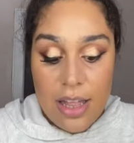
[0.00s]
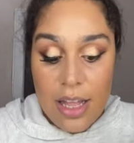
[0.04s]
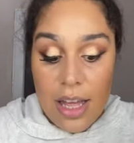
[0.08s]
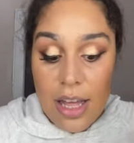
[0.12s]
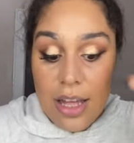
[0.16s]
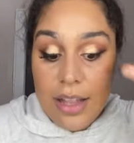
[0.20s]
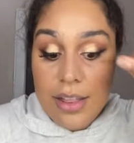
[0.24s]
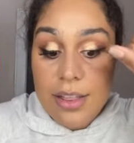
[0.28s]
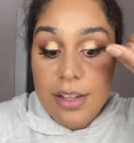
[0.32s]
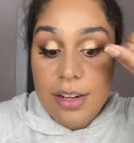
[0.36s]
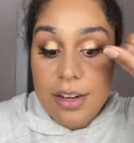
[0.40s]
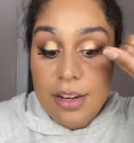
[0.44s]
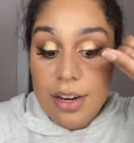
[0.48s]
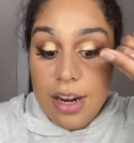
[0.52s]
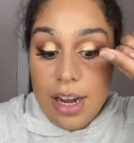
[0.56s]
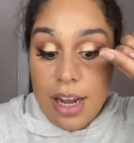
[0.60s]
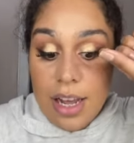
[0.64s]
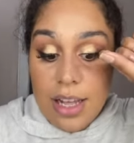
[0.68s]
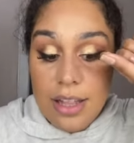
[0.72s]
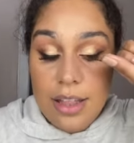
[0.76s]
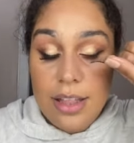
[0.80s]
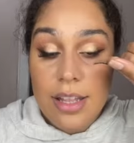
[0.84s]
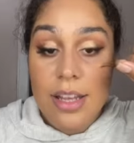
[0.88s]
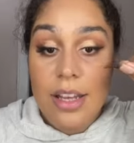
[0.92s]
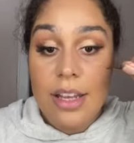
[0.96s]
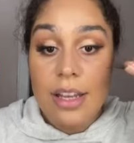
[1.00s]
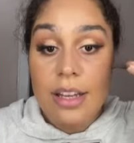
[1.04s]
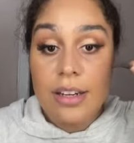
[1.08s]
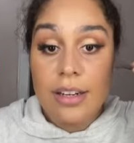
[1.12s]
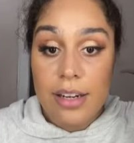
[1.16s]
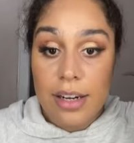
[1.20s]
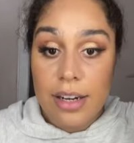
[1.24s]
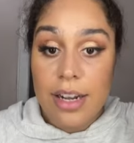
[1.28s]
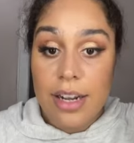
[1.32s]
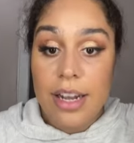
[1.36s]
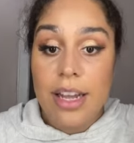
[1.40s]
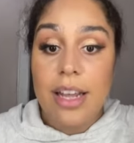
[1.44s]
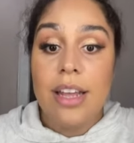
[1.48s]
that they're, and
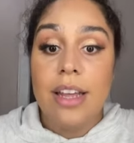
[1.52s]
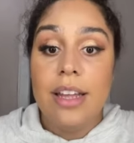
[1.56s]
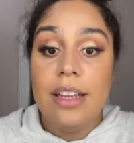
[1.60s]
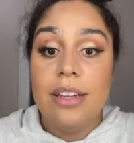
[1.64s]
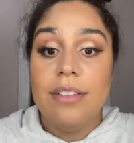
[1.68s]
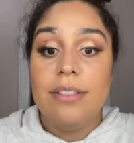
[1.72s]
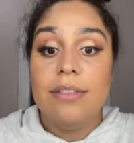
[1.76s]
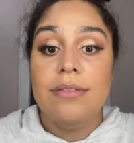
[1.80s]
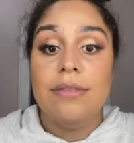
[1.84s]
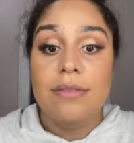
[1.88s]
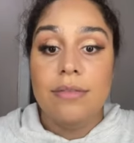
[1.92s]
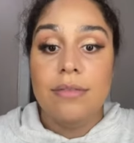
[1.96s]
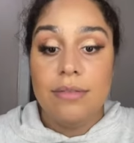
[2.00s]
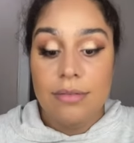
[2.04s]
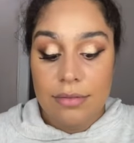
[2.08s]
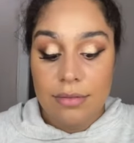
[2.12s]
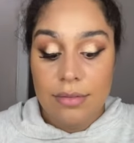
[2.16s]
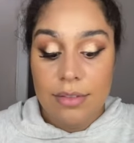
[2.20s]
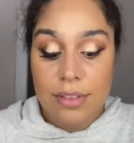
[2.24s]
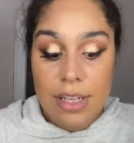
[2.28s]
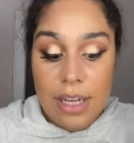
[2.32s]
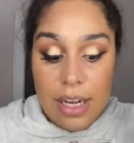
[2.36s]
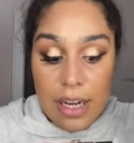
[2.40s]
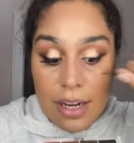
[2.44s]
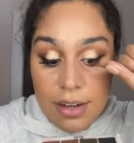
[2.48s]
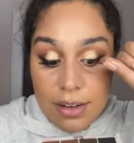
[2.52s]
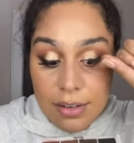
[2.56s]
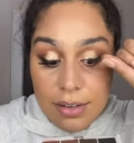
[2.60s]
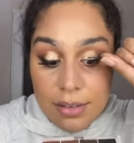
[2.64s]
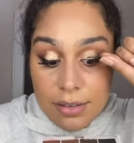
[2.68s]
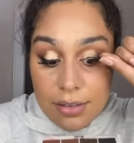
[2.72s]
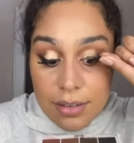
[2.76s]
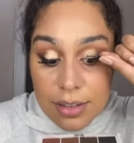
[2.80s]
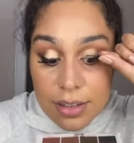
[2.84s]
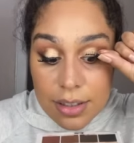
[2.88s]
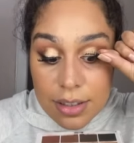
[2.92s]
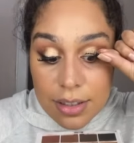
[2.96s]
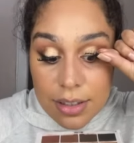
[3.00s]
then again,
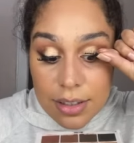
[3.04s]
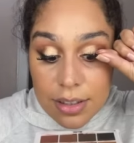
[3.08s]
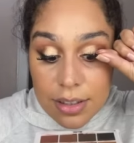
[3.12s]
down